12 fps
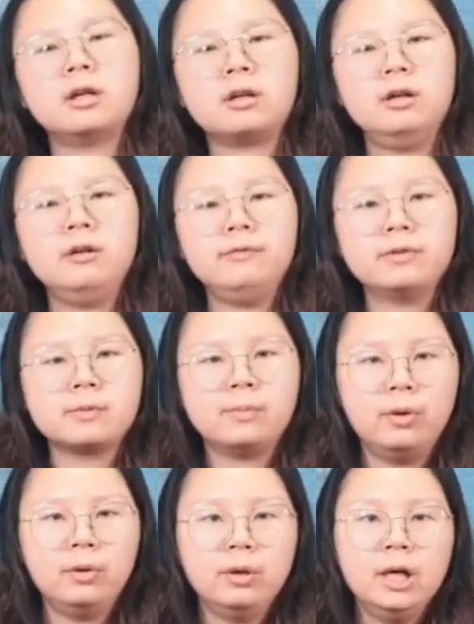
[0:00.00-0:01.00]

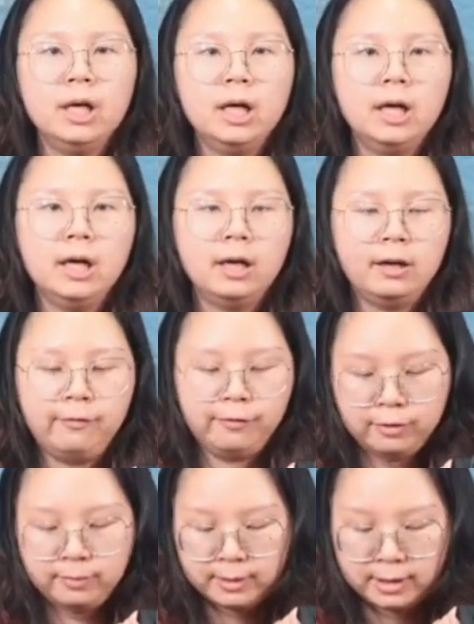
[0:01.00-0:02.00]
comfortable uh,
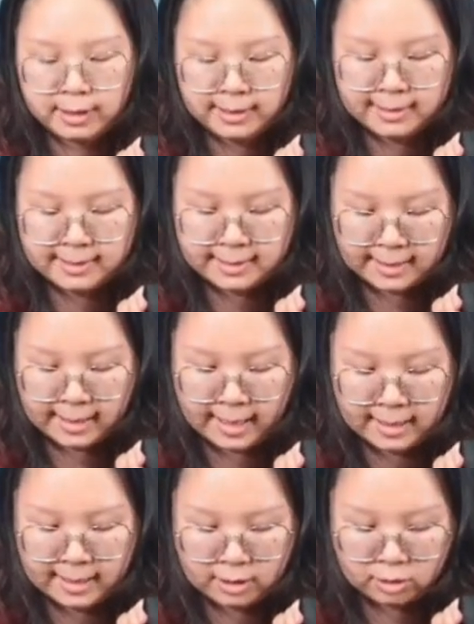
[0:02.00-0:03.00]
former
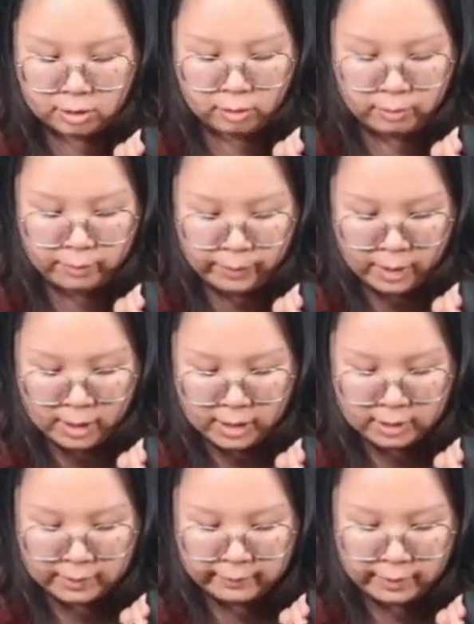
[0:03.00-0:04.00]
inside so
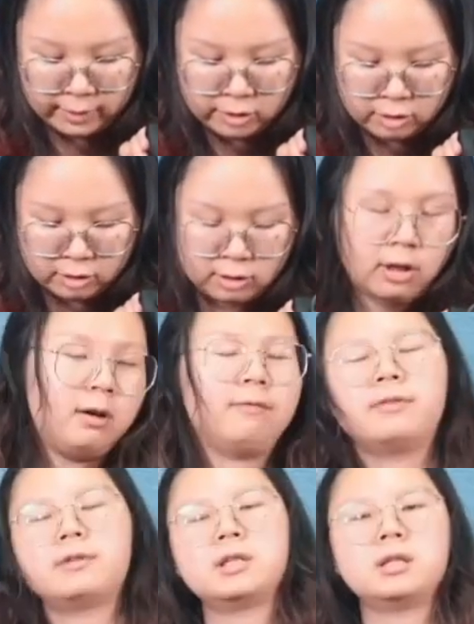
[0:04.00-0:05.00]
it's very
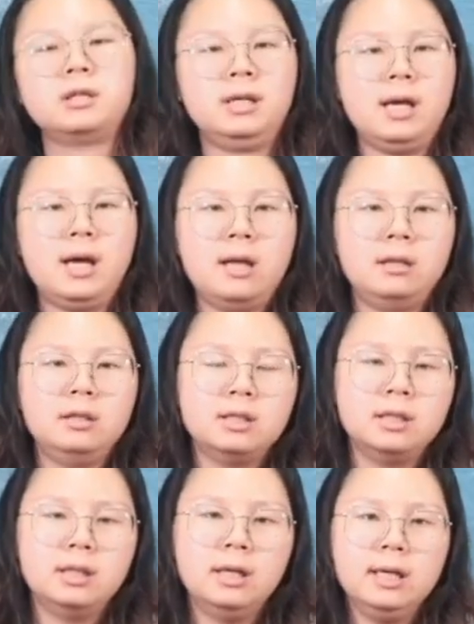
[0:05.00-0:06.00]
soft and
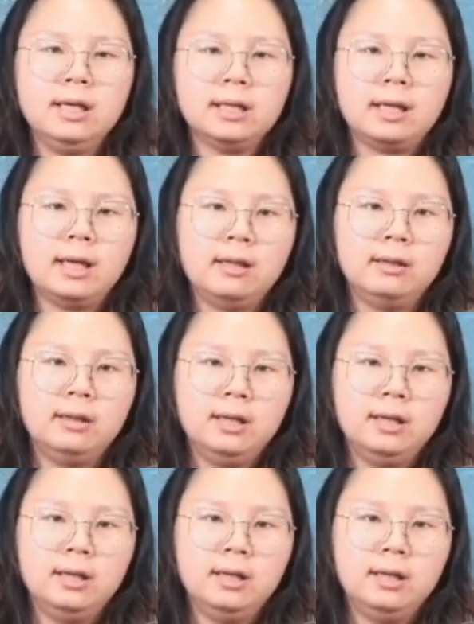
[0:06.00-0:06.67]
uh, can